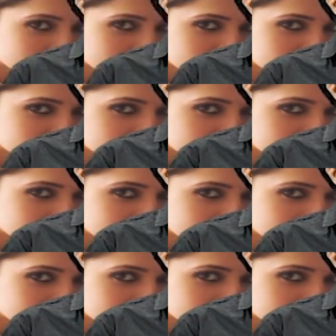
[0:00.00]

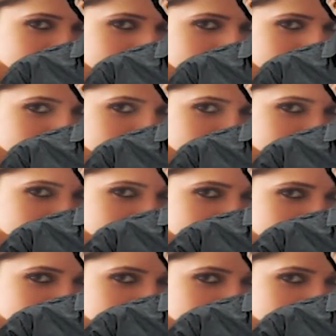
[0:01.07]

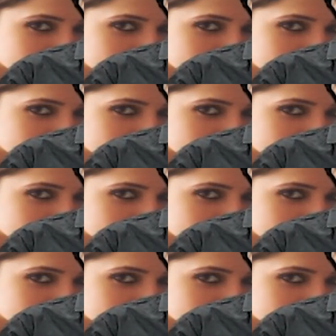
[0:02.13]
No words are spoken by the person on screen.